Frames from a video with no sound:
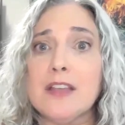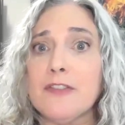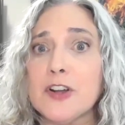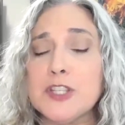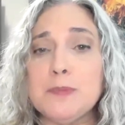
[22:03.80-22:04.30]
of
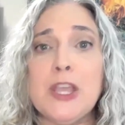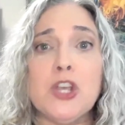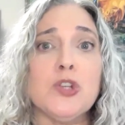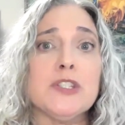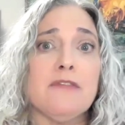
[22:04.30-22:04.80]
our
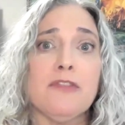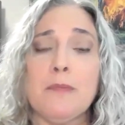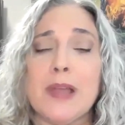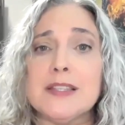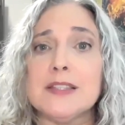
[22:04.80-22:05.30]
speakers and from
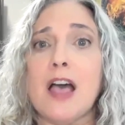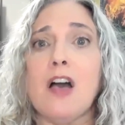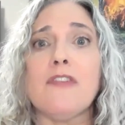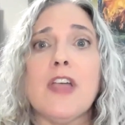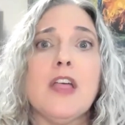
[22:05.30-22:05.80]

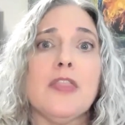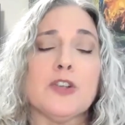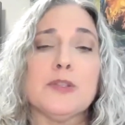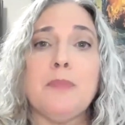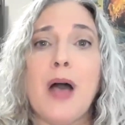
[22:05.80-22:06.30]
myself.
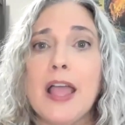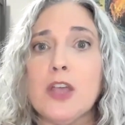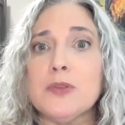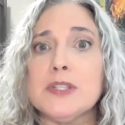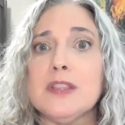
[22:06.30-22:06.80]
There's
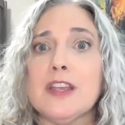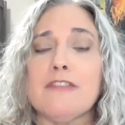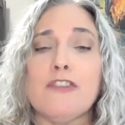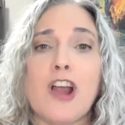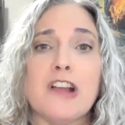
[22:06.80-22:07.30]
bios in there
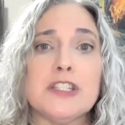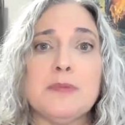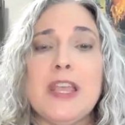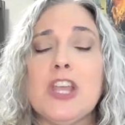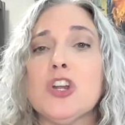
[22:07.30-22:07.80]
for our
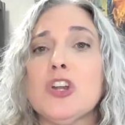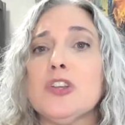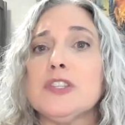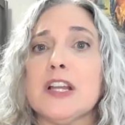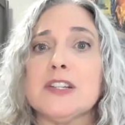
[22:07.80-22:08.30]

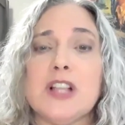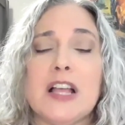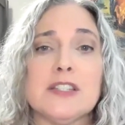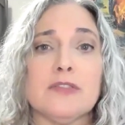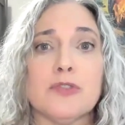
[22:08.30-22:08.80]
speakers. There's
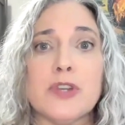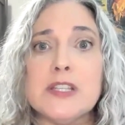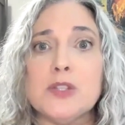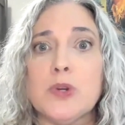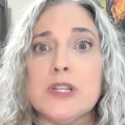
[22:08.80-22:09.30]
lots of
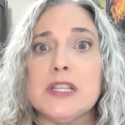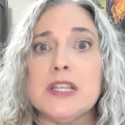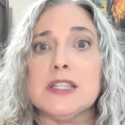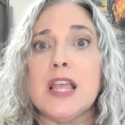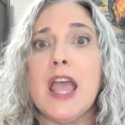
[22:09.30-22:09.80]

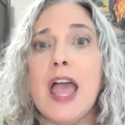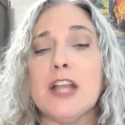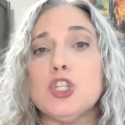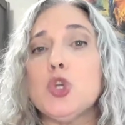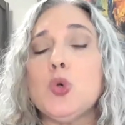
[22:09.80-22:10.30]
resources
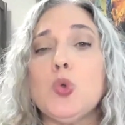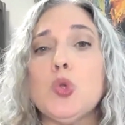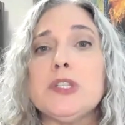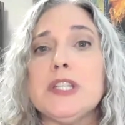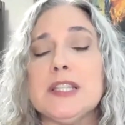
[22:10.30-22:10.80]
and
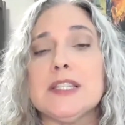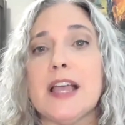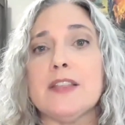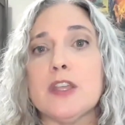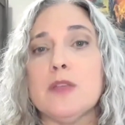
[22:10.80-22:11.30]
tools
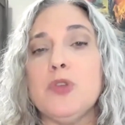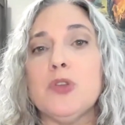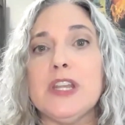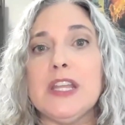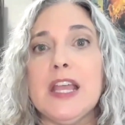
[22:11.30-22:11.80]
inside the
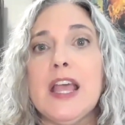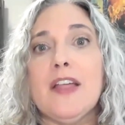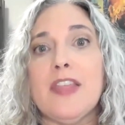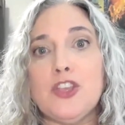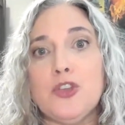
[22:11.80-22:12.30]
community
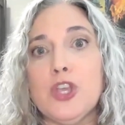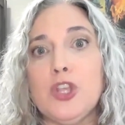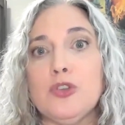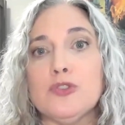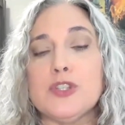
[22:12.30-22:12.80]
that you can
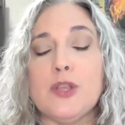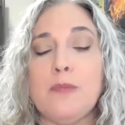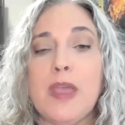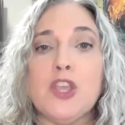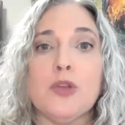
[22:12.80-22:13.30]
use to
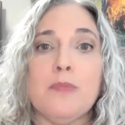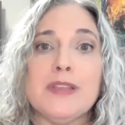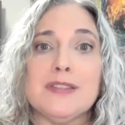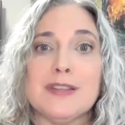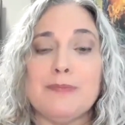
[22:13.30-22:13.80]
make your
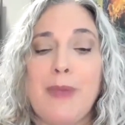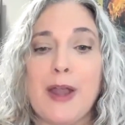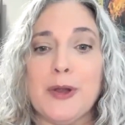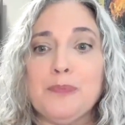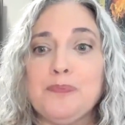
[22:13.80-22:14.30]
business
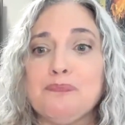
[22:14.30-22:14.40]
better.